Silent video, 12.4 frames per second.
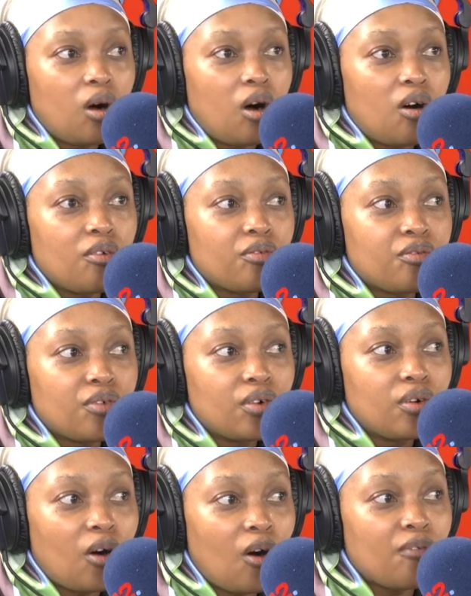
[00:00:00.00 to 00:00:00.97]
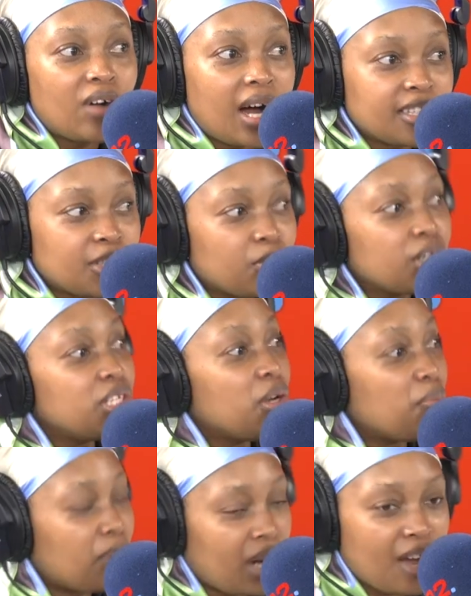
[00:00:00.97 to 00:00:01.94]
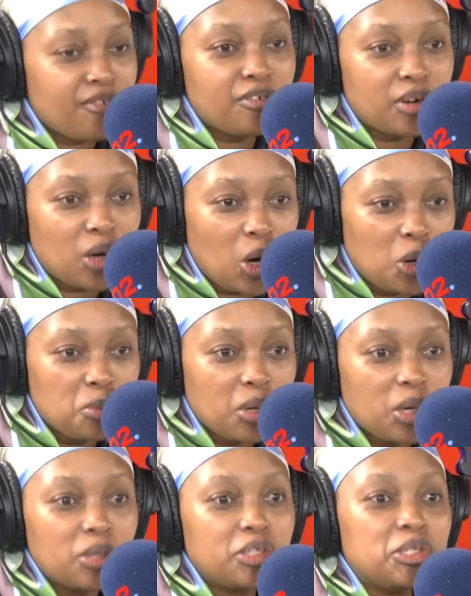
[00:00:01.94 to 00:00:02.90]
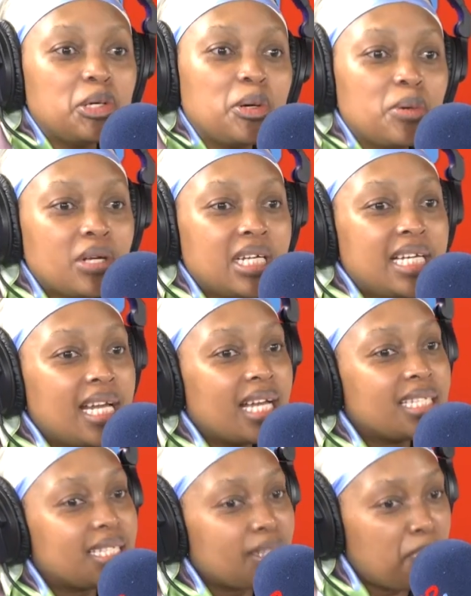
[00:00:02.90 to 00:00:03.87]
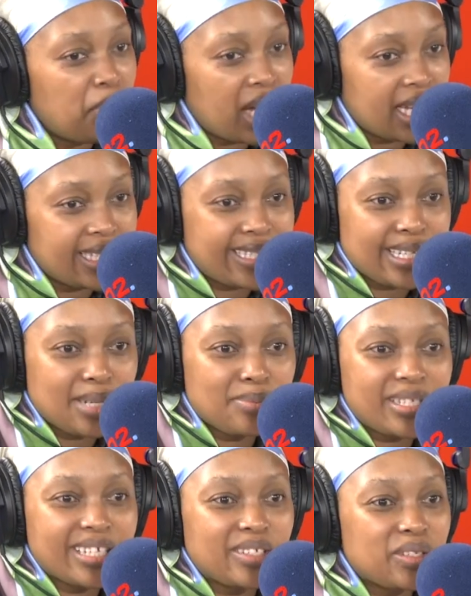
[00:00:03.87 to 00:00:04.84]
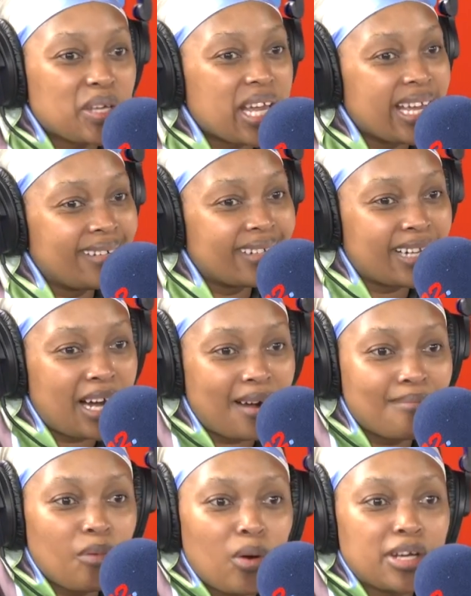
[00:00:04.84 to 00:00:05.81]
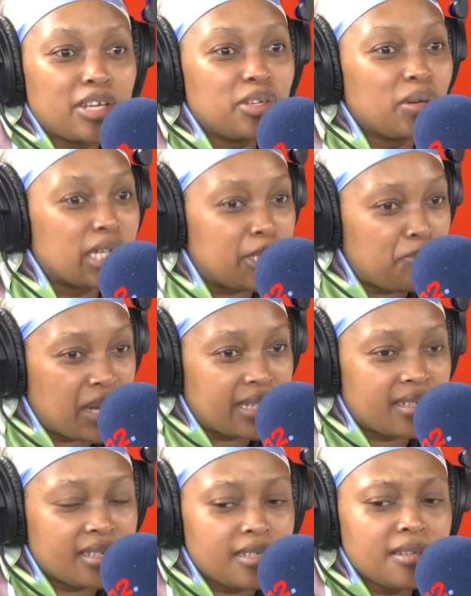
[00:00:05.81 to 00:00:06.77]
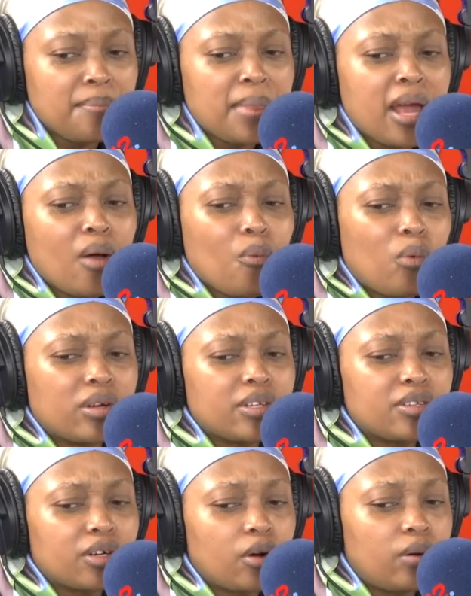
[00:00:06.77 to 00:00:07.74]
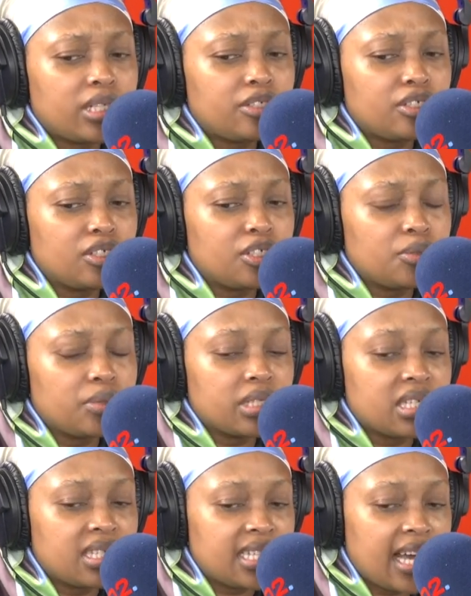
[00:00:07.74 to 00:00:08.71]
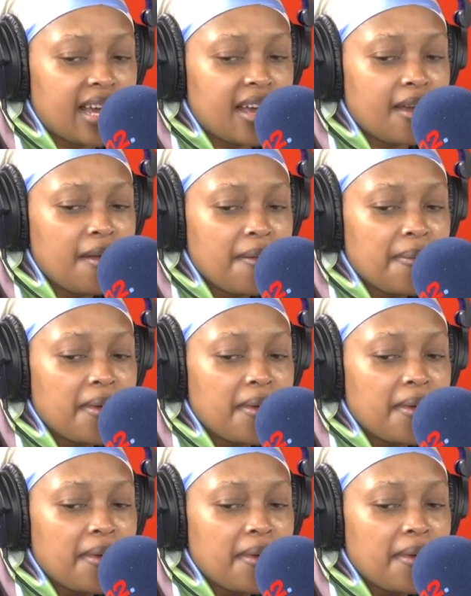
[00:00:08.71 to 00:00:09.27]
of us when you apply for a home loan, you know, it's the pay slips, it's the income, what are your expenses? What are the questions you would say